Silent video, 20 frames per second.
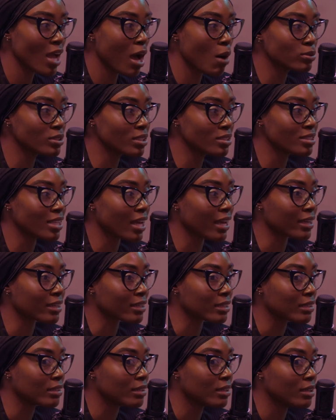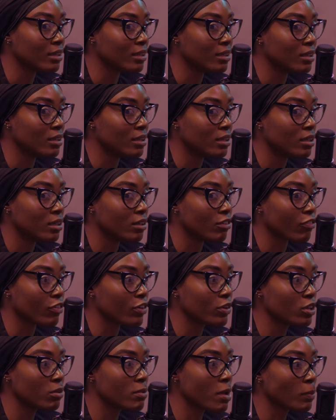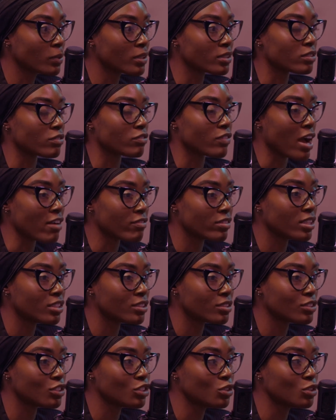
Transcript: I was just like, for you to be able to survive in this,